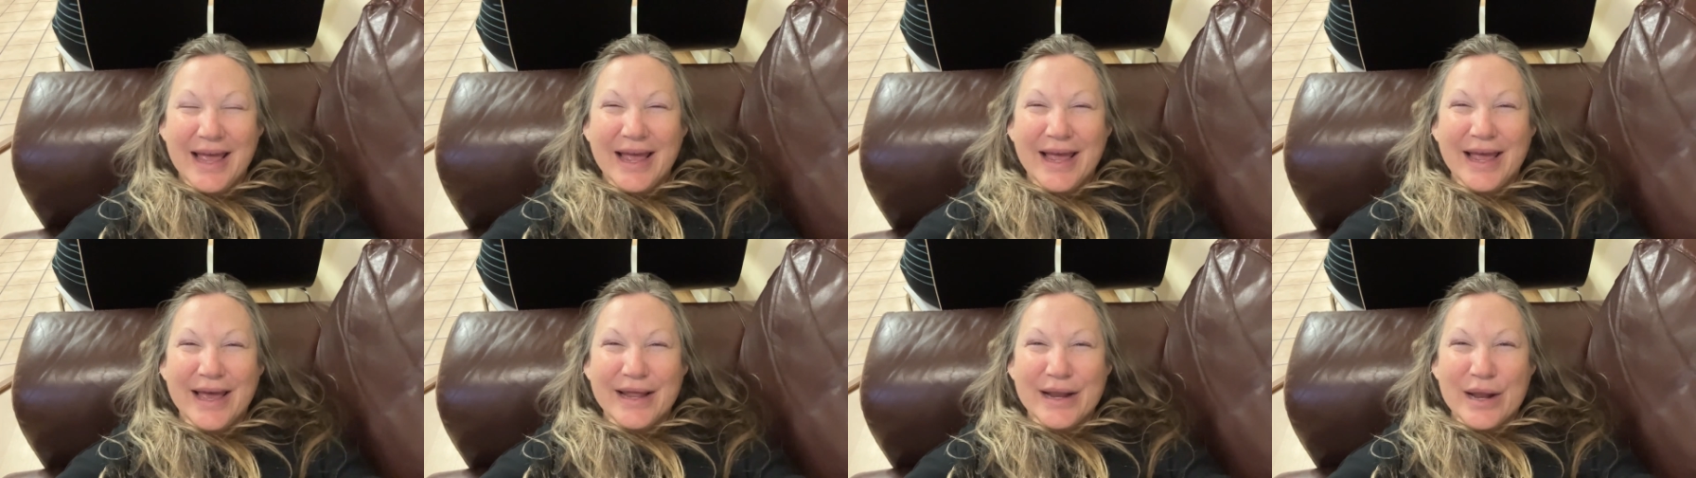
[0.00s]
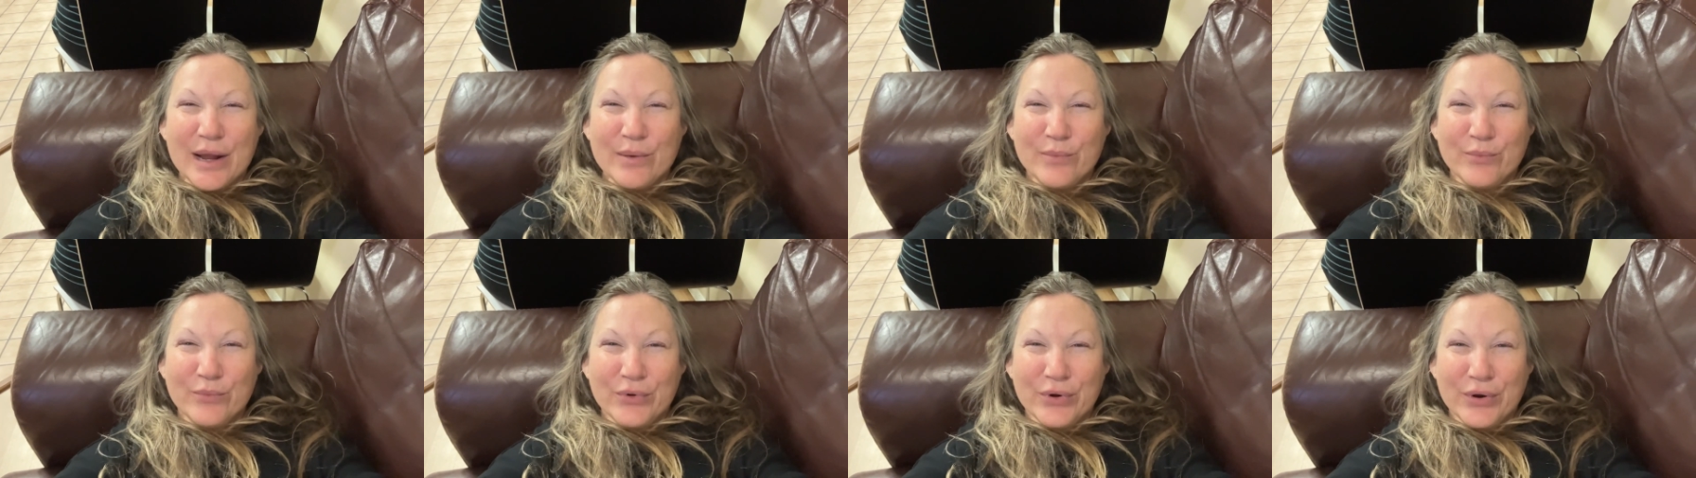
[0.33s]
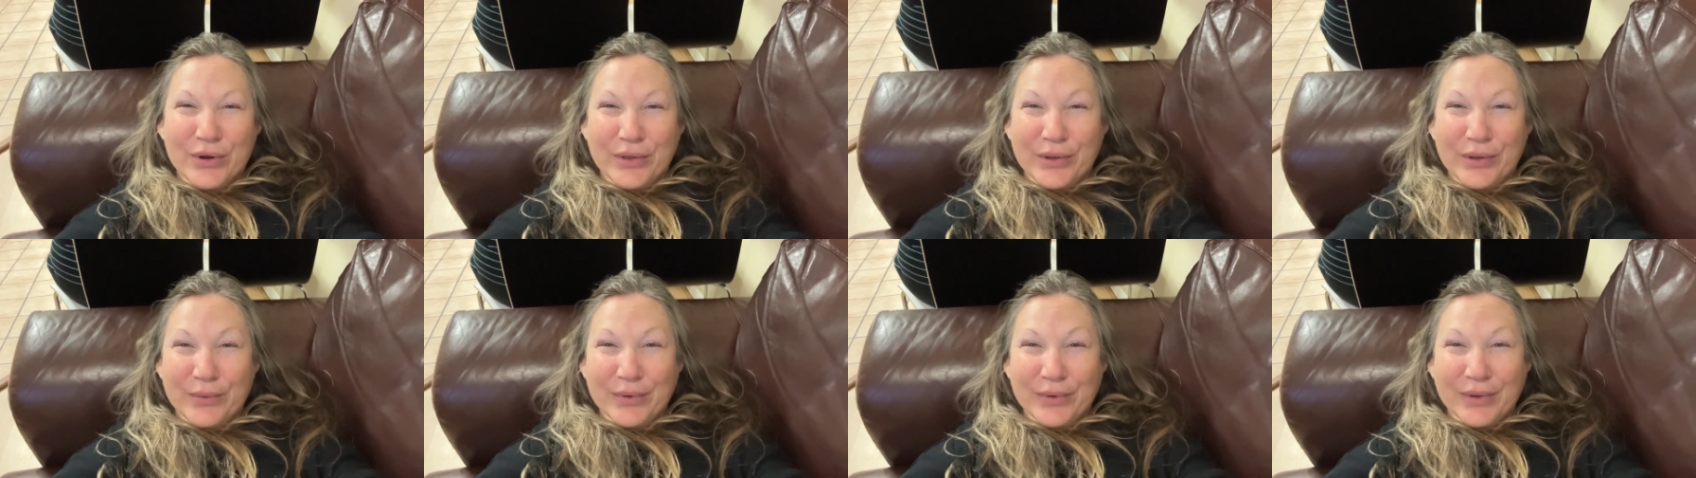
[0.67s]
and I'm
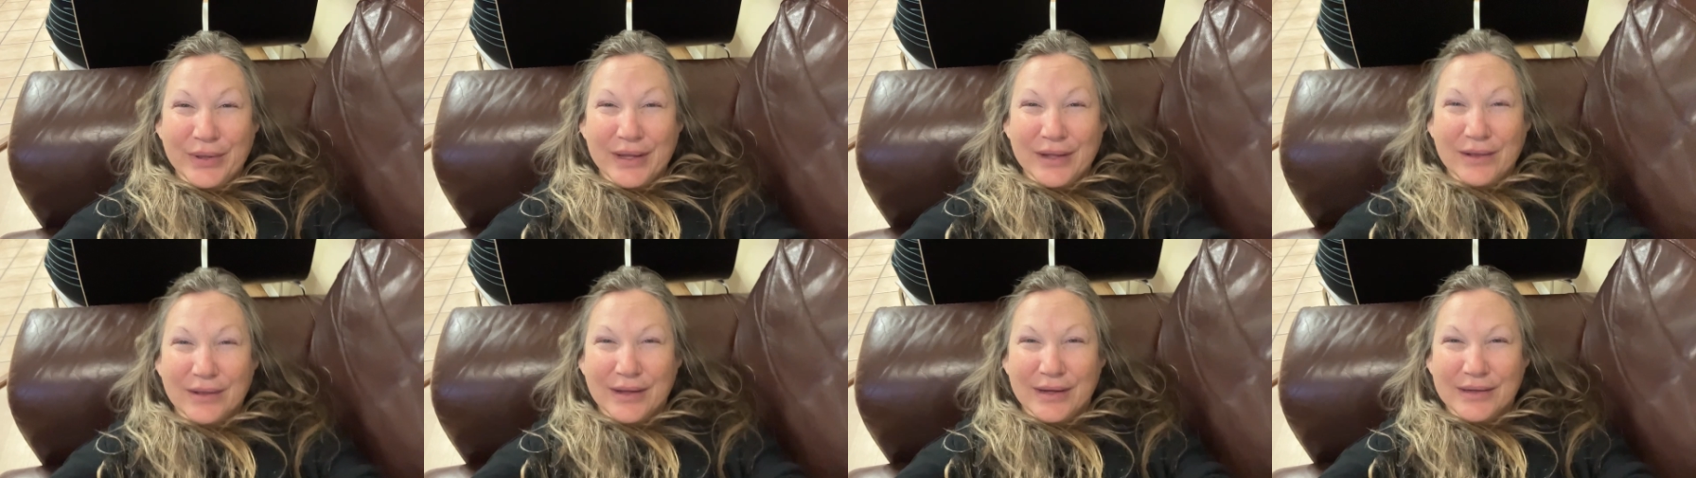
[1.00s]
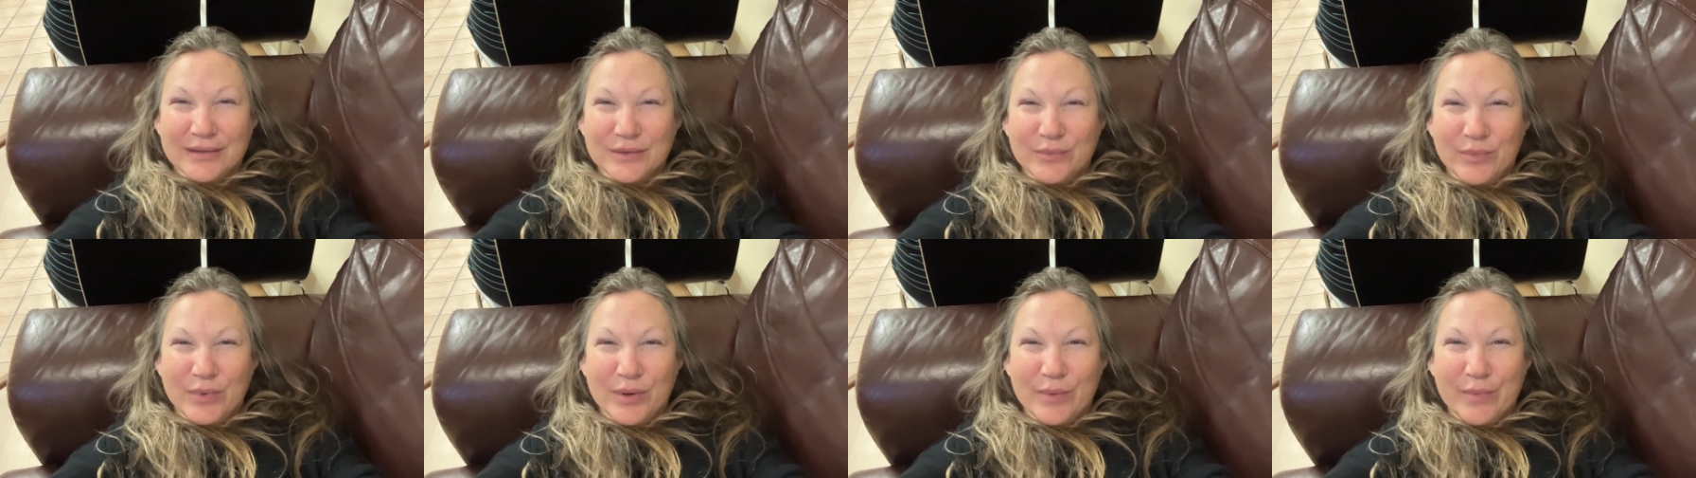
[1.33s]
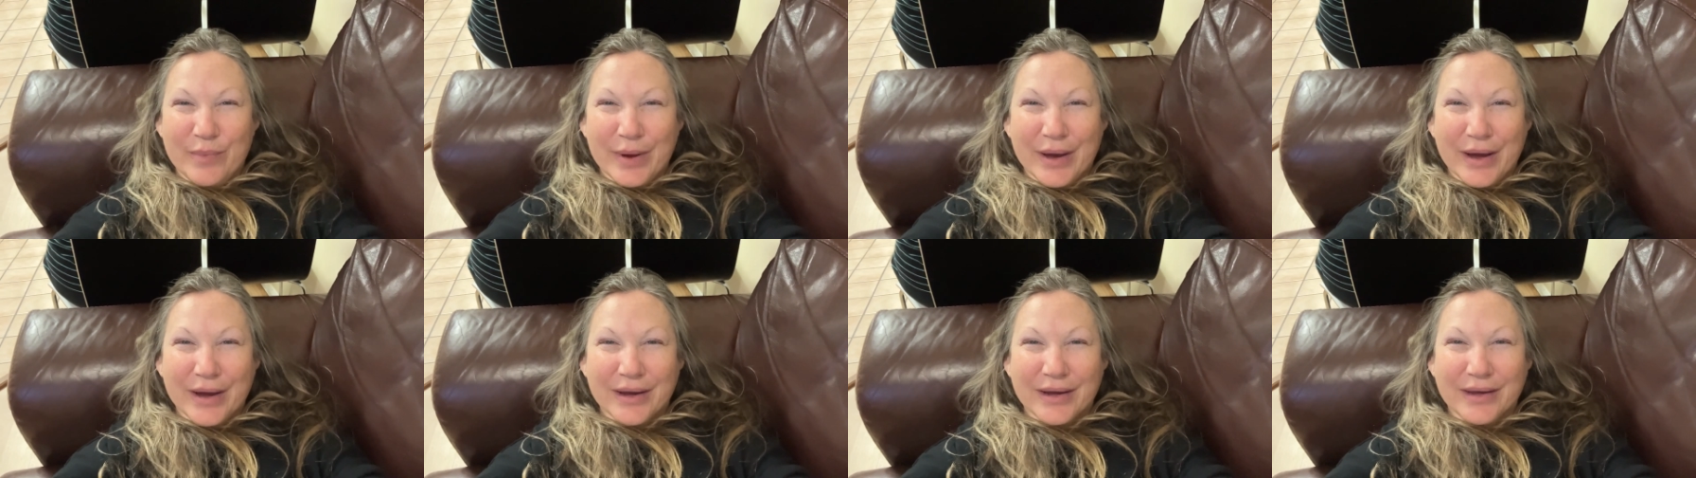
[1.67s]
really glad to be
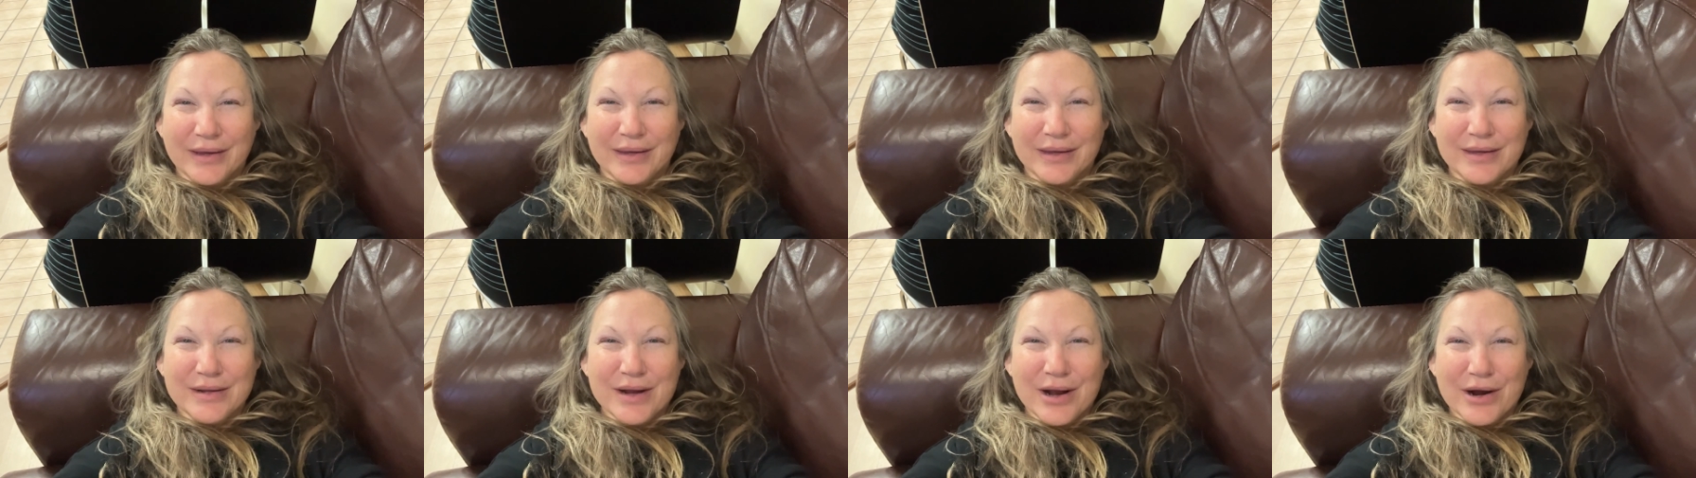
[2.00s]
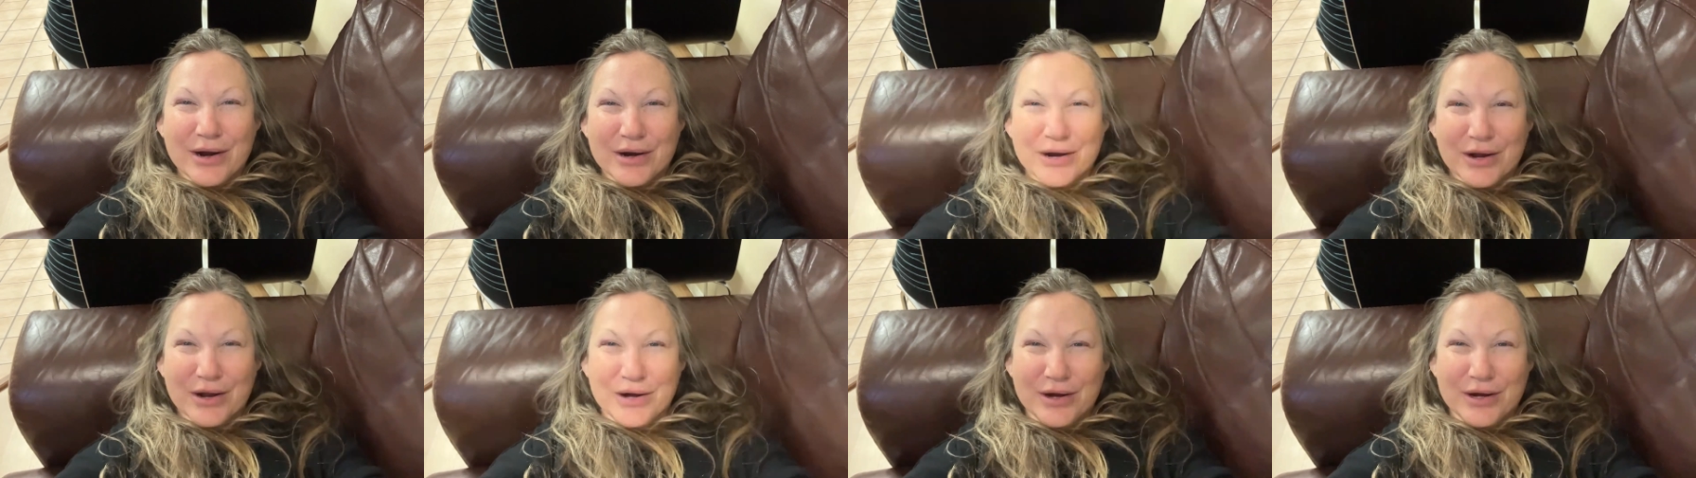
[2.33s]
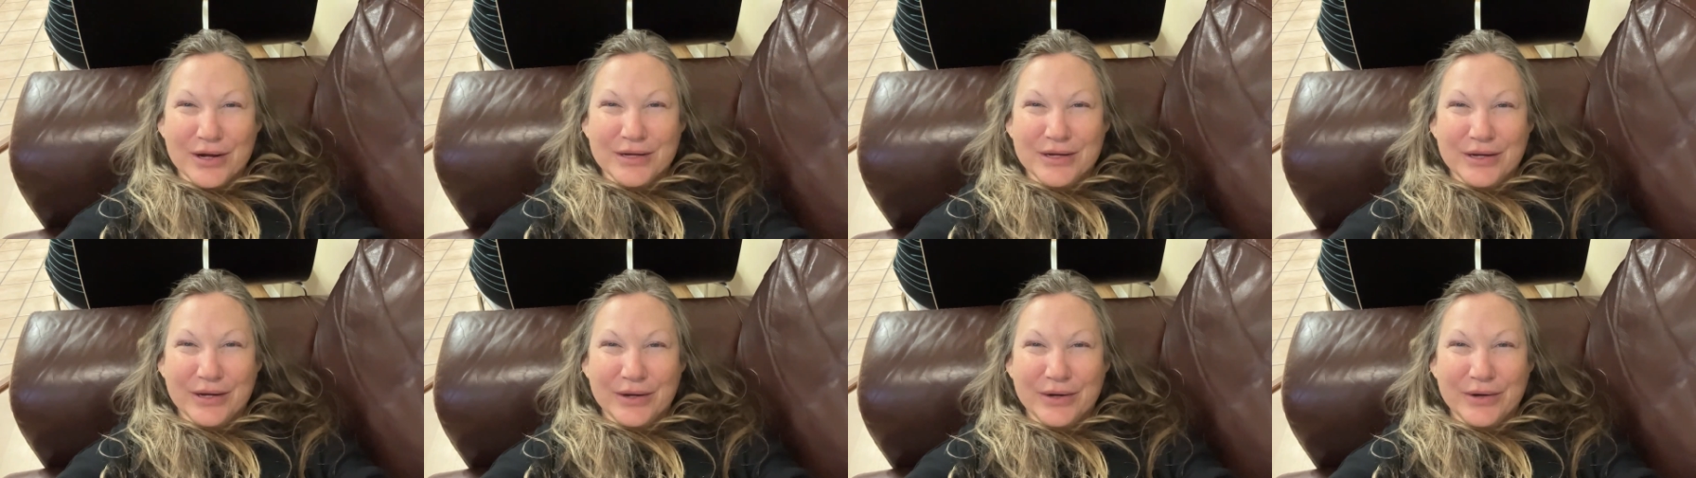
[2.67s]
back in our
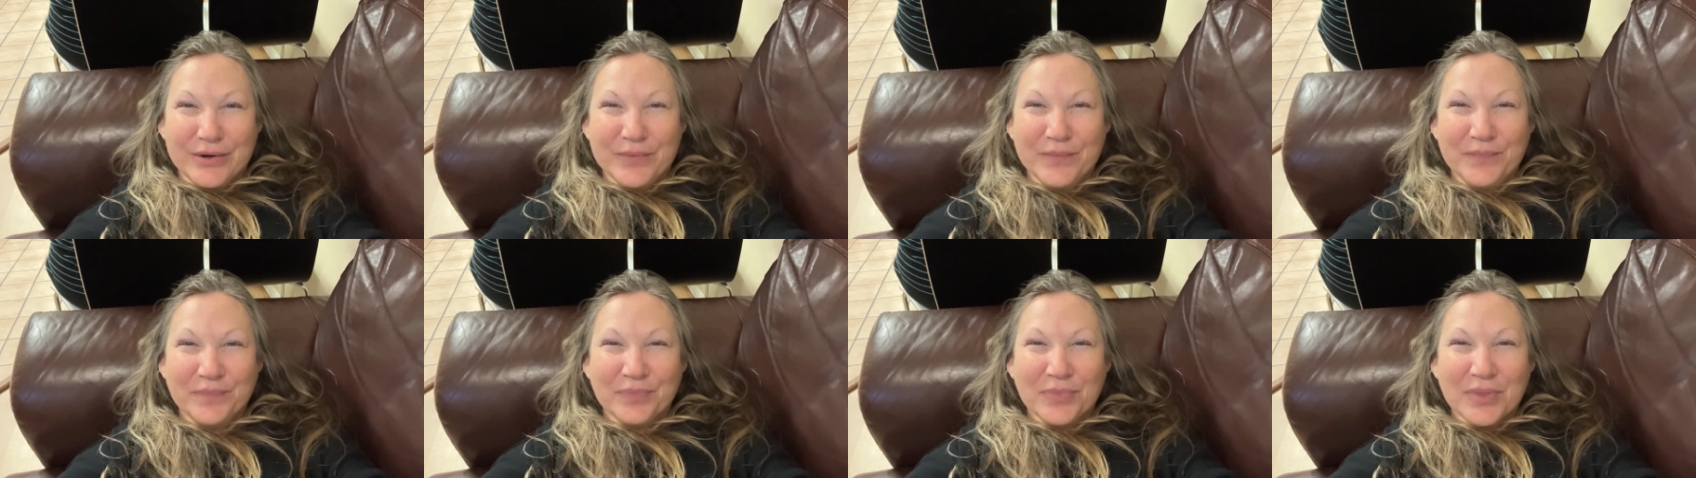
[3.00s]
condo.